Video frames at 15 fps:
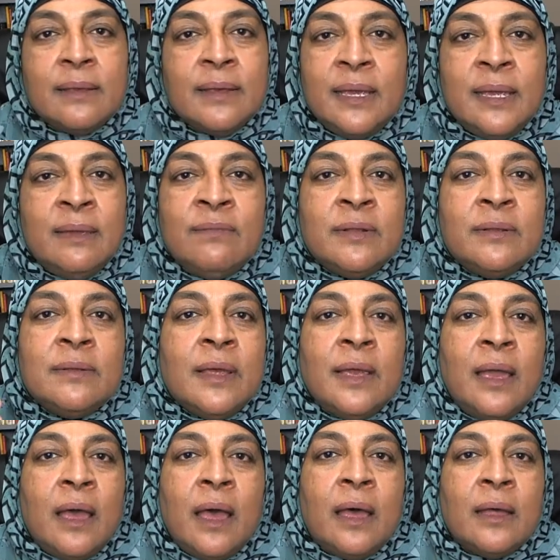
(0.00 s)
even
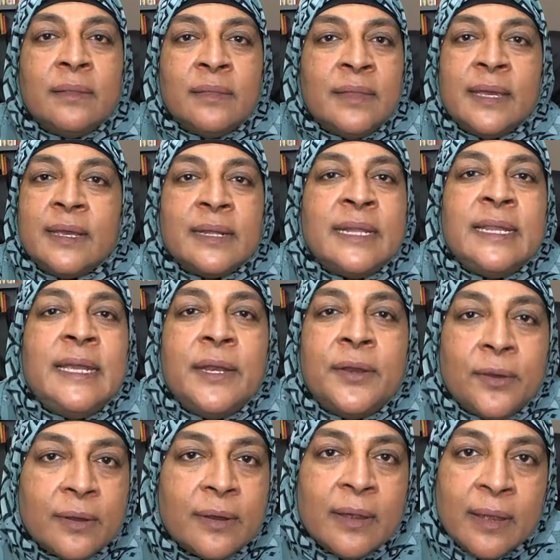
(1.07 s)
the
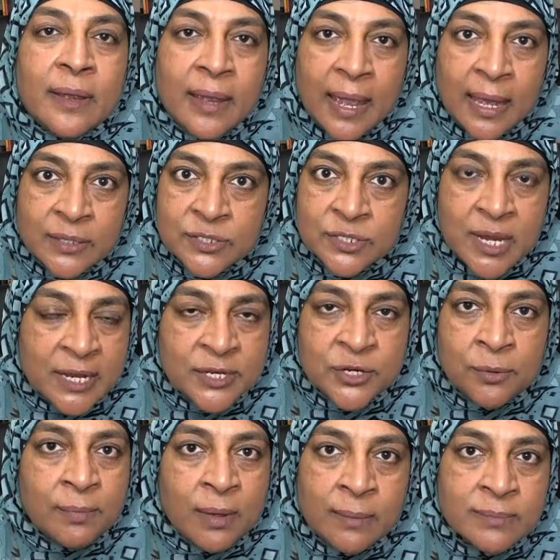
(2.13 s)
cleaner at
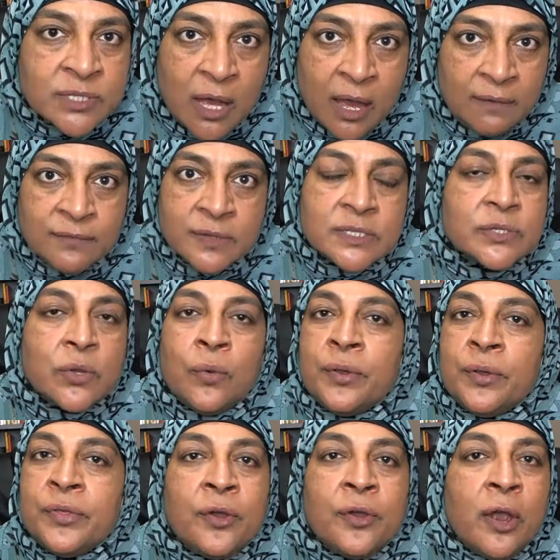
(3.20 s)
your mom's office,
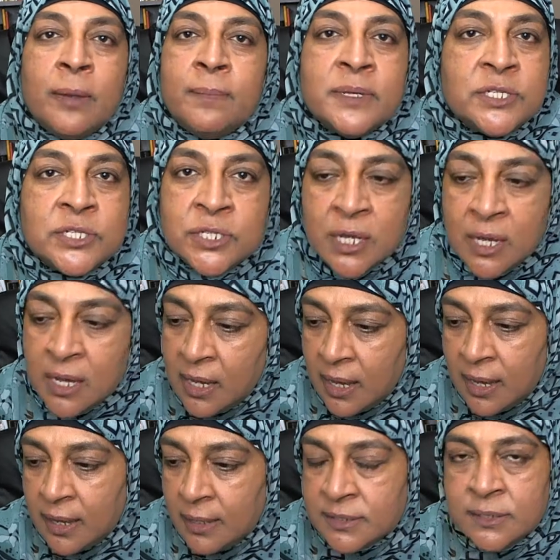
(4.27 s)
or the garbage
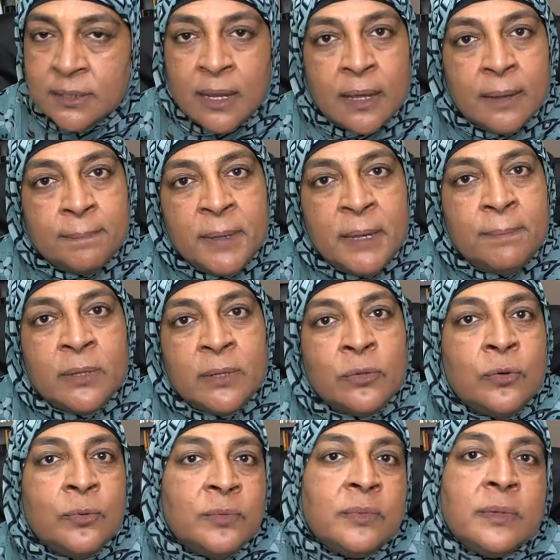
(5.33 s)
people
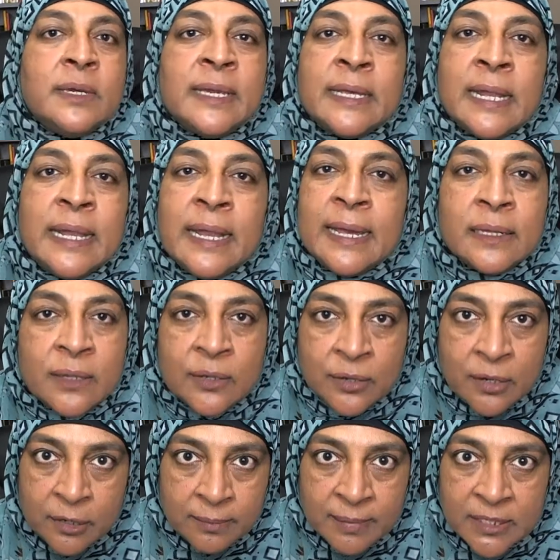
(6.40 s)
who collect the
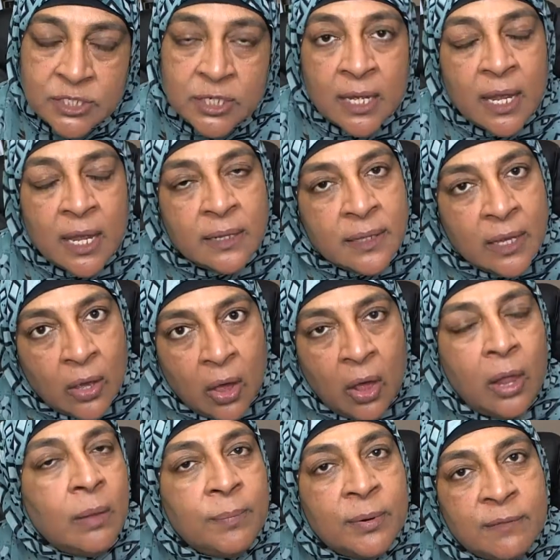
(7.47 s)
garbage, they
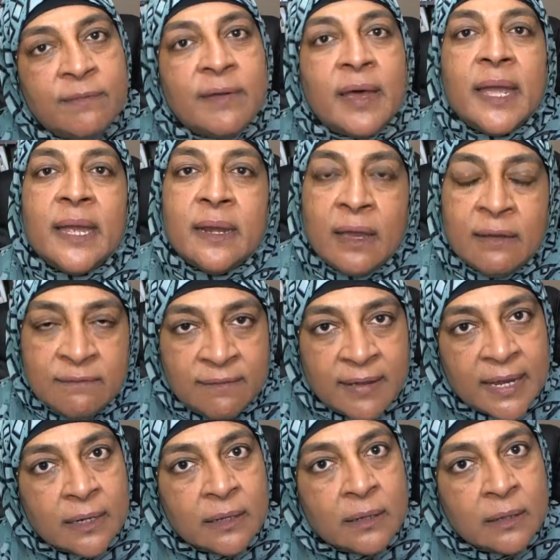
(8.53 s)
all provide a
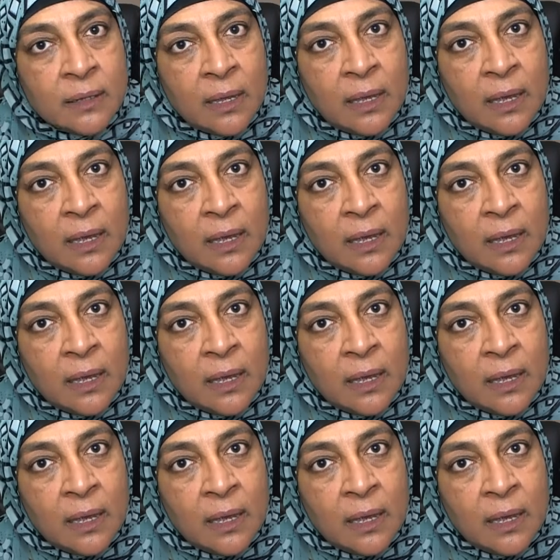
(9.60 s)
vital